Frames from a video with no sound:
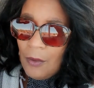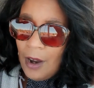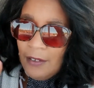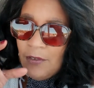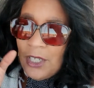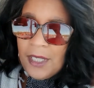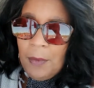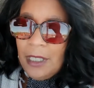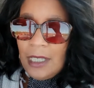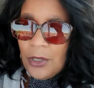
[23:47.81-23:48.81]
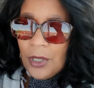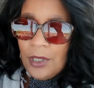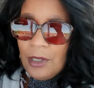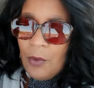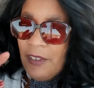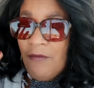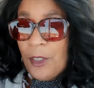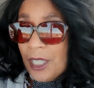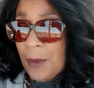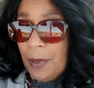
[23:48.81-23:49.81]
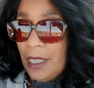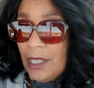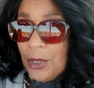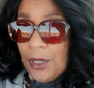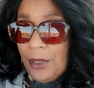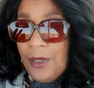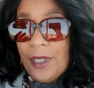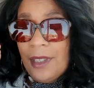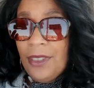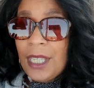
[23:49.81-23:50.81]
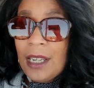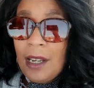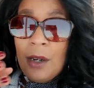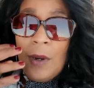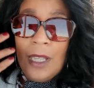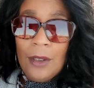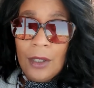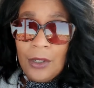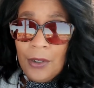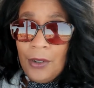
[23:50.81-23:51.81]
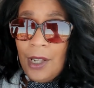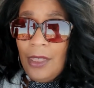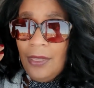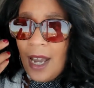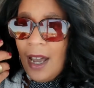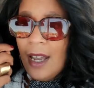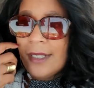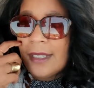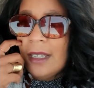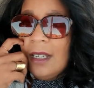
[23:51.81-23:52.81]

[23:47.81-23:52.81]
we've just been introduced to Theo and learn that